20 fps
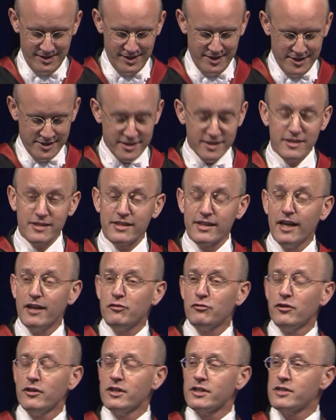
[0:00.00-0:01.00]
Since that
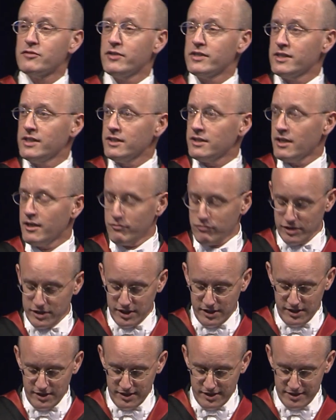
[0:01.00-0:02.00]
first visit, I've
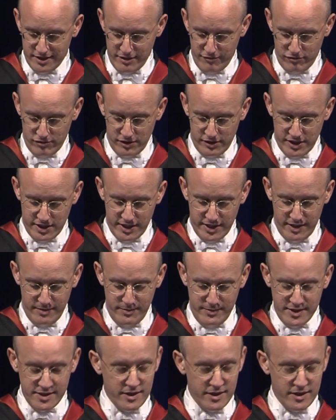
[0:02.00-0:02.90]
returned several times.